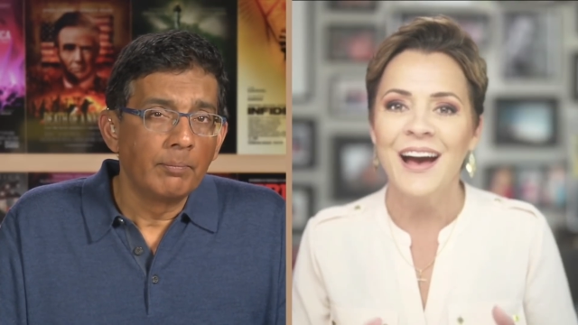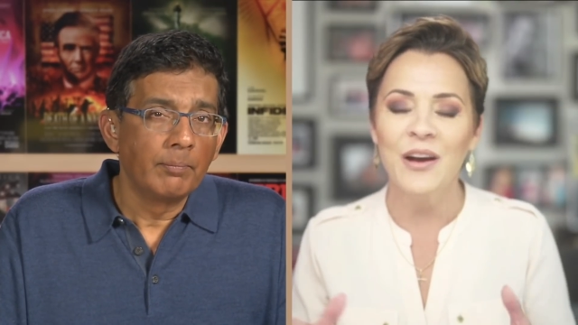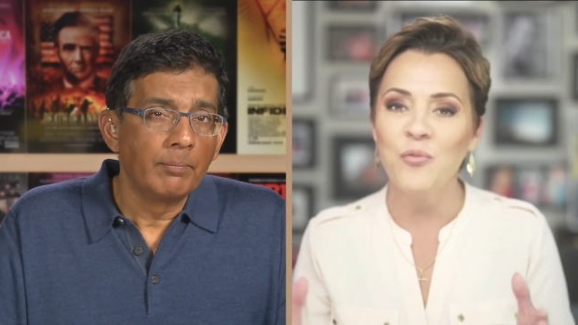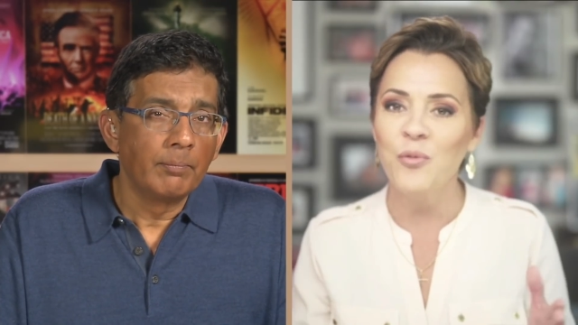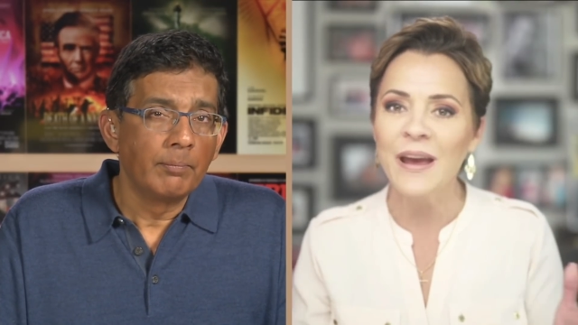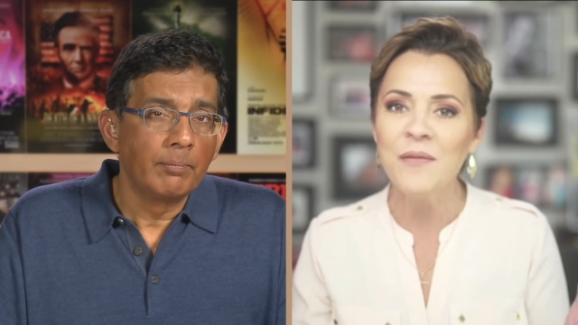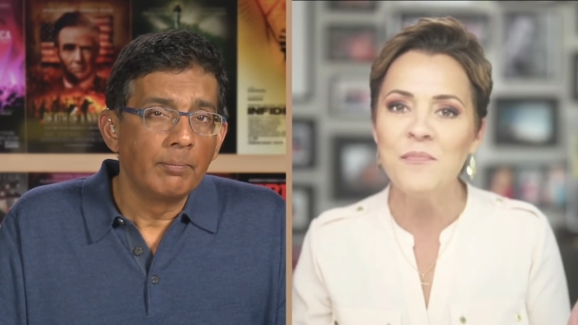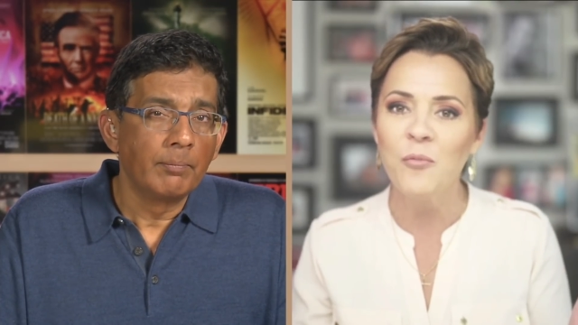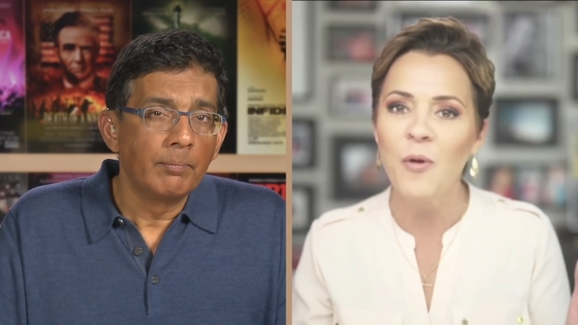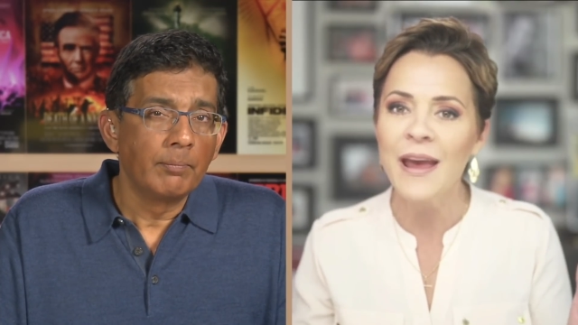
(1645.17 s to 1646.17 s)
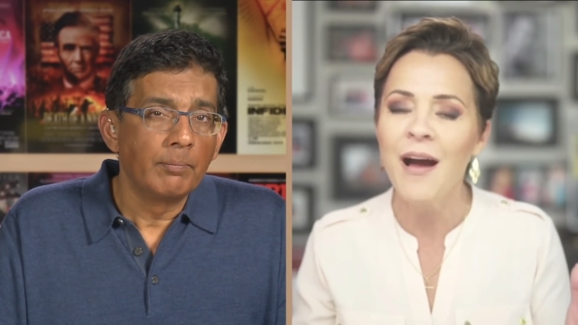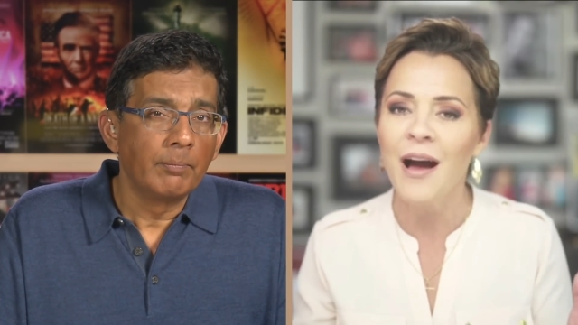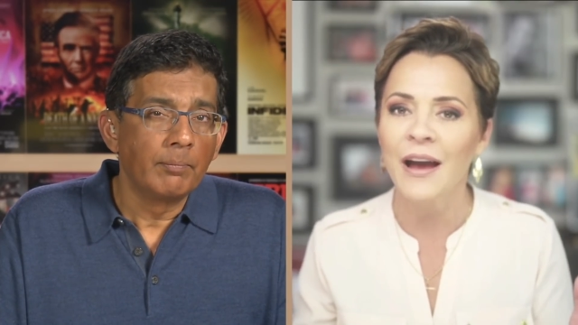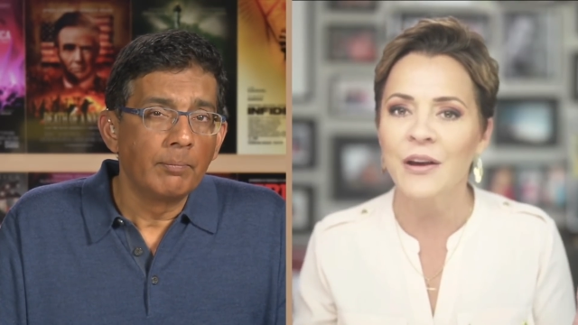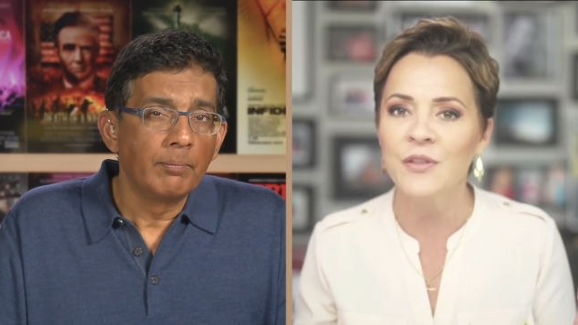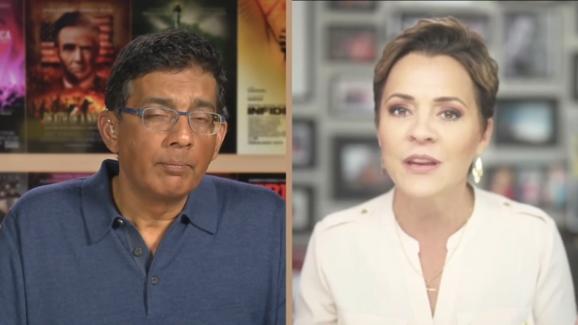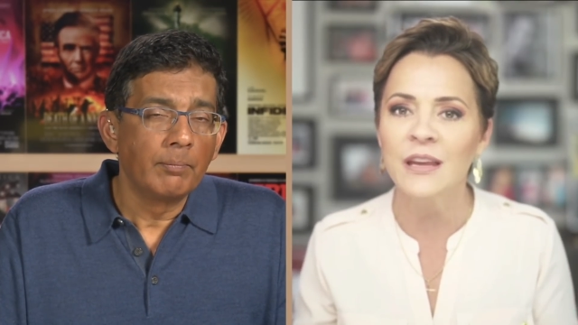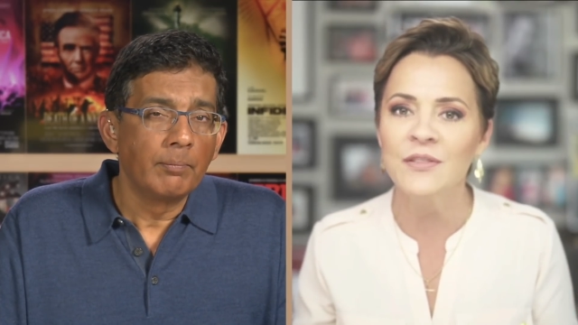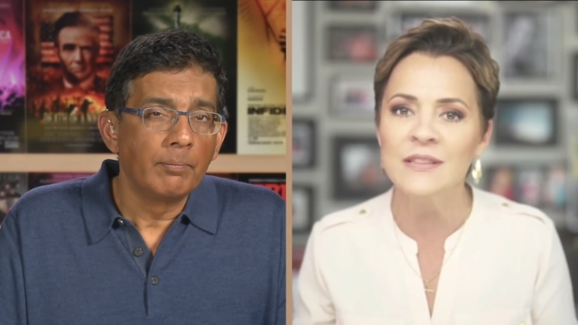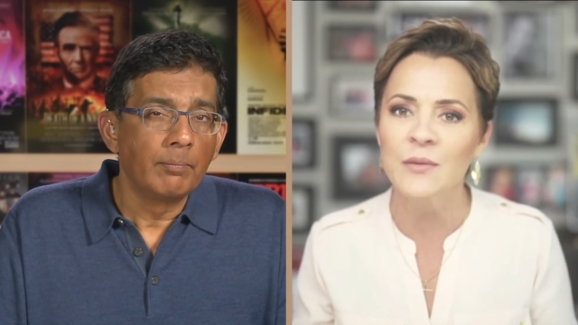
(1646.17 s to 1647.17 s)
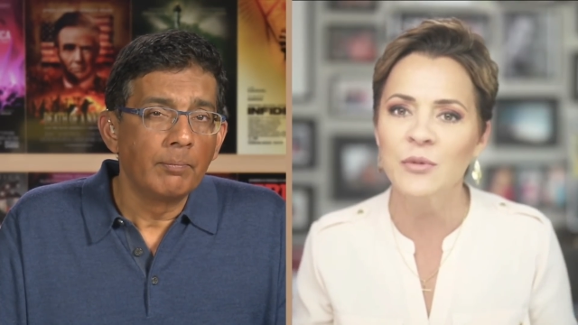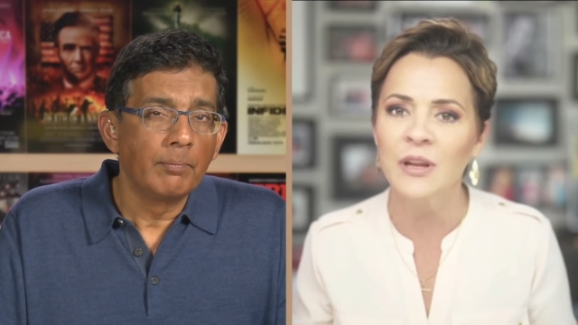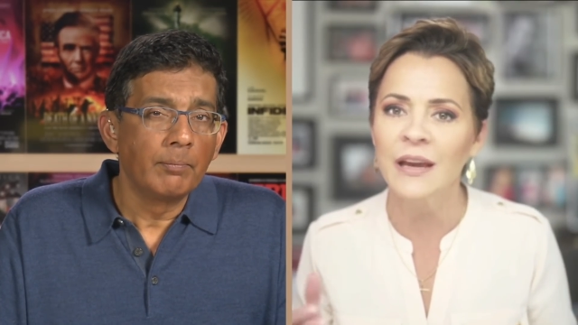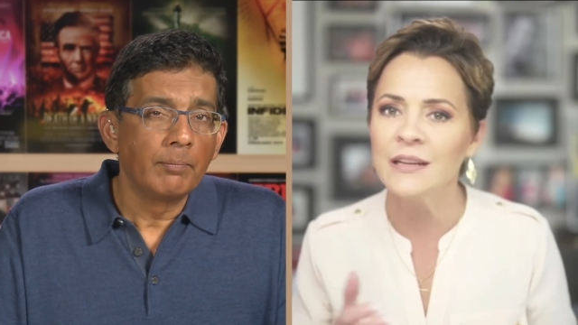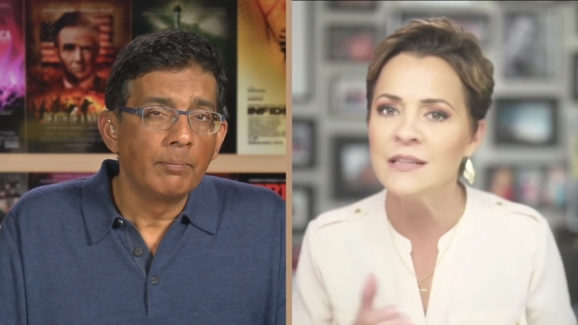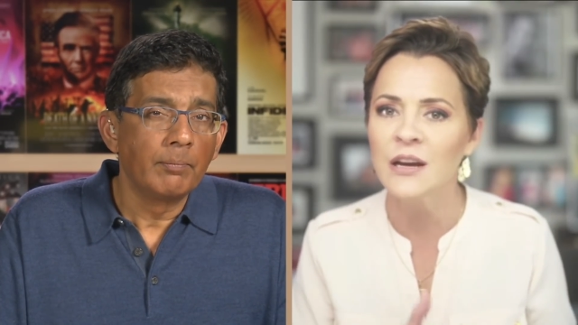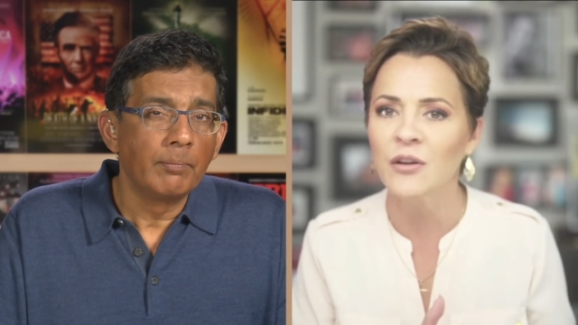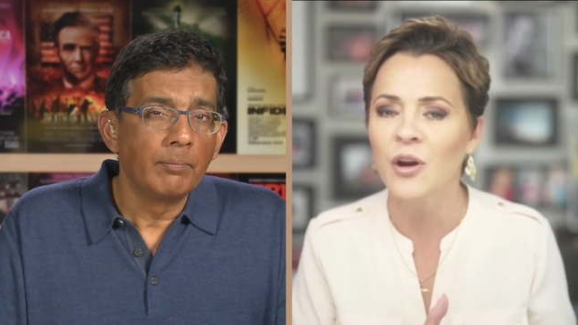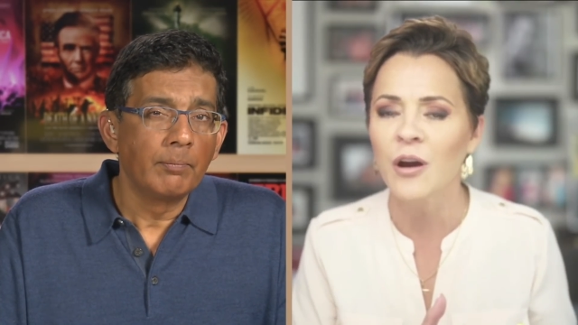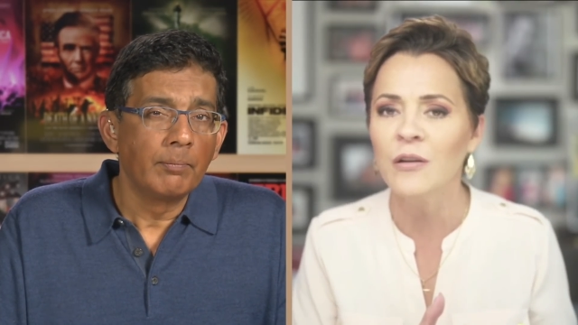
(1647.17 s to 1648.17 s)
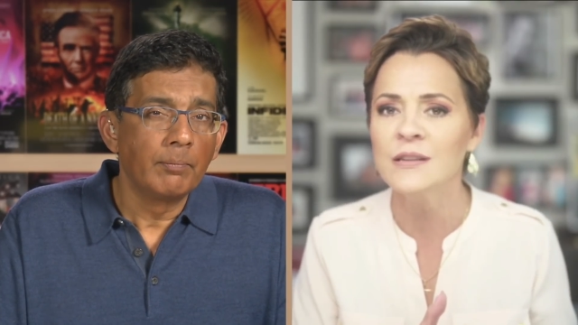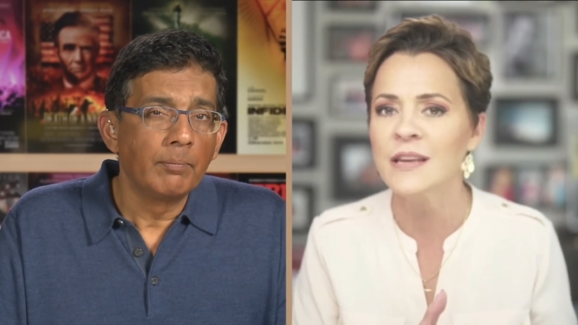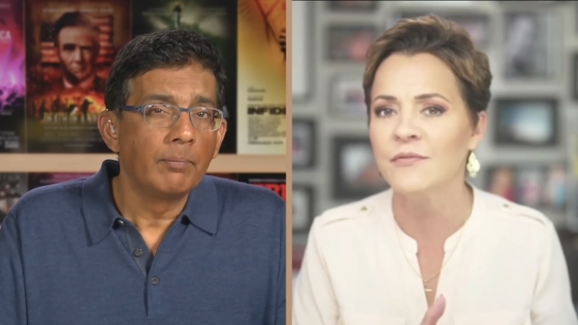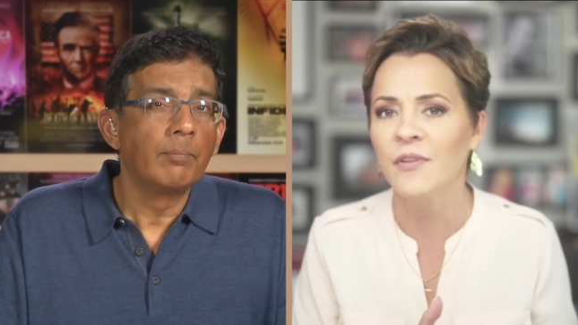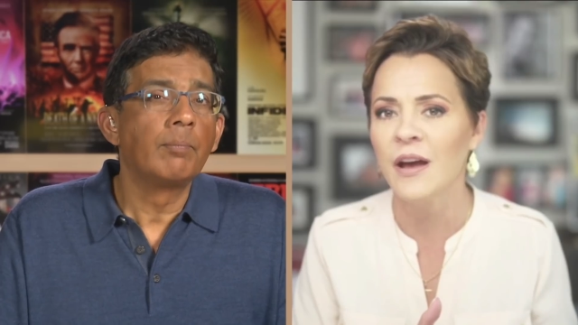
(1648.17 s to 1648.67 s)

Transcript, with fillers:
Speaker 1: way, way higher than even someone like a Tucker Carlson